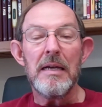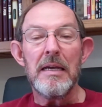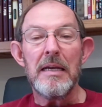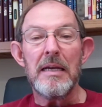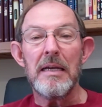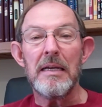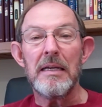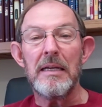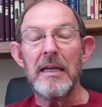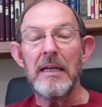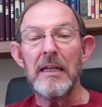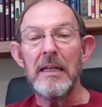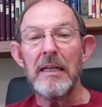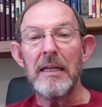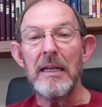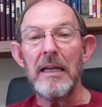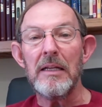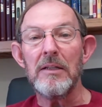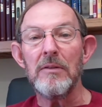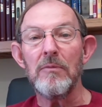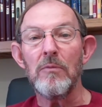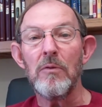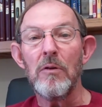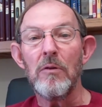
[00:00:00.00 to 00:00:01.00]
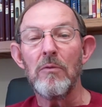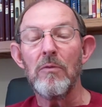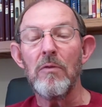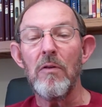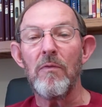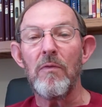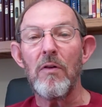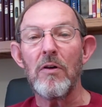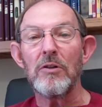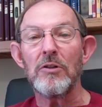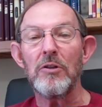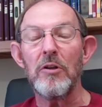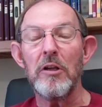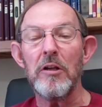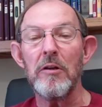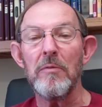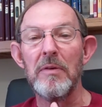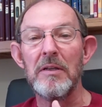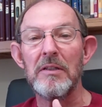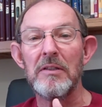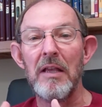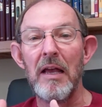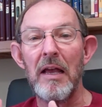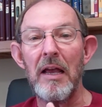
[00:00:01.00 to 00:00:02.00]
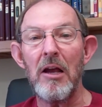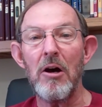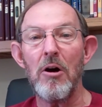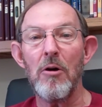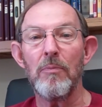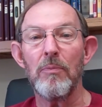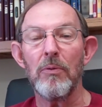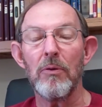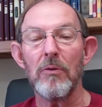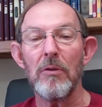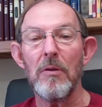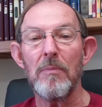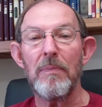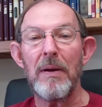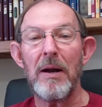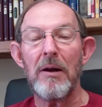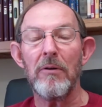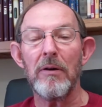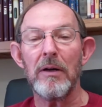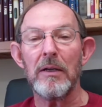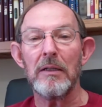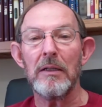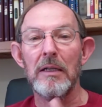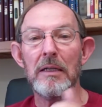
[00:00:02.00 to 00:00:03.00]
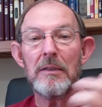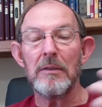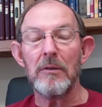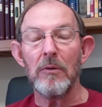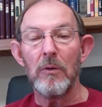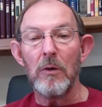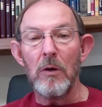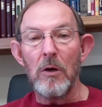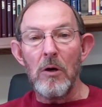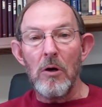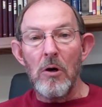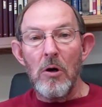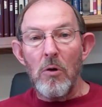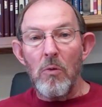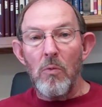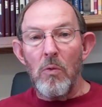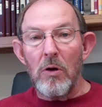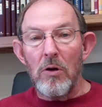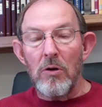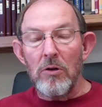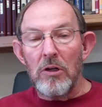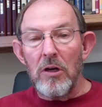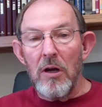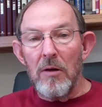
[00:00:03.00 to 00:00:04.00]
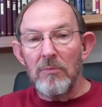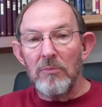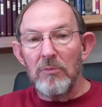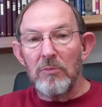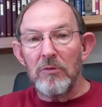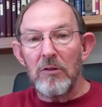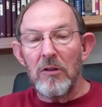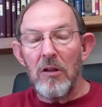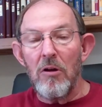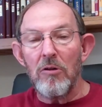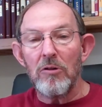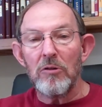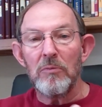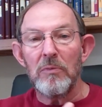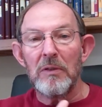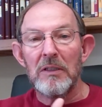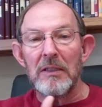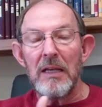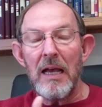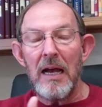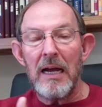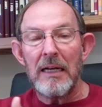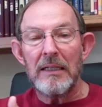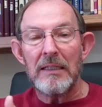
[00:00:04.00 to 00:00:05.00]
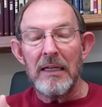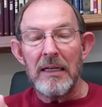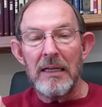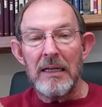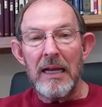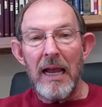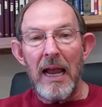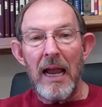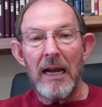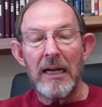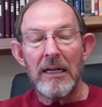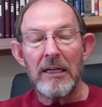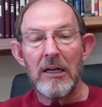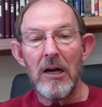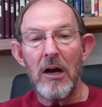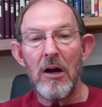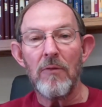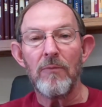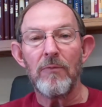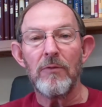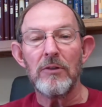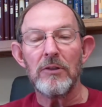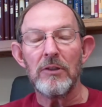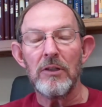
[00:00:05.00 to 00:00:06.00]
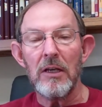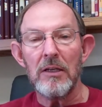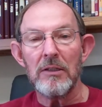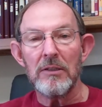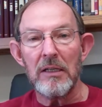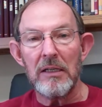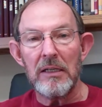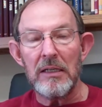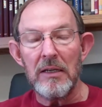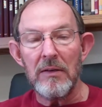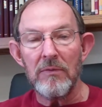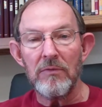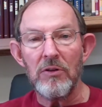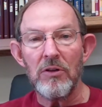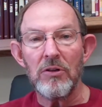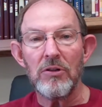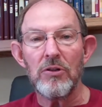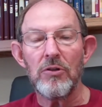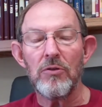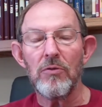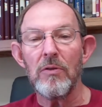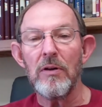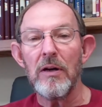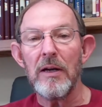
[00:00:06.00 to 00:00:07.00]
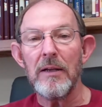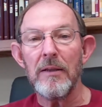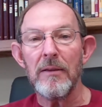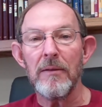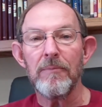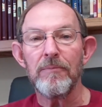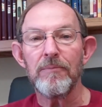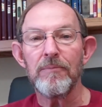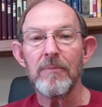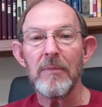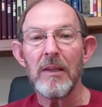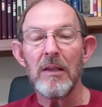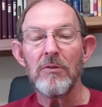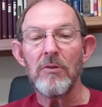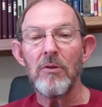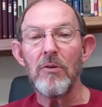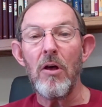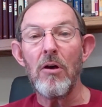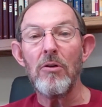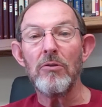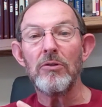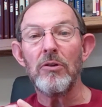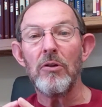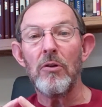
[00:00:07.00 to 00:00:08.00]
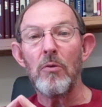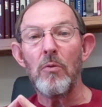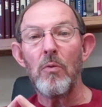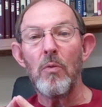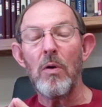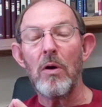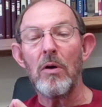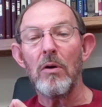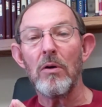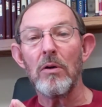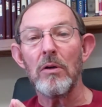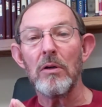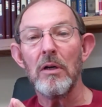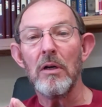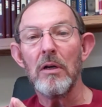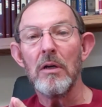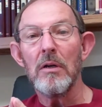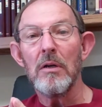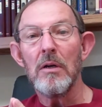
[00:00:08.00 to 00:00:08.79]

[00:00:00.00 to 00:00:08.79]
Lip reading: he again refers to him as the helper, the paraclete, the one who comes along beside and comforts us and gives us strength. So those are the work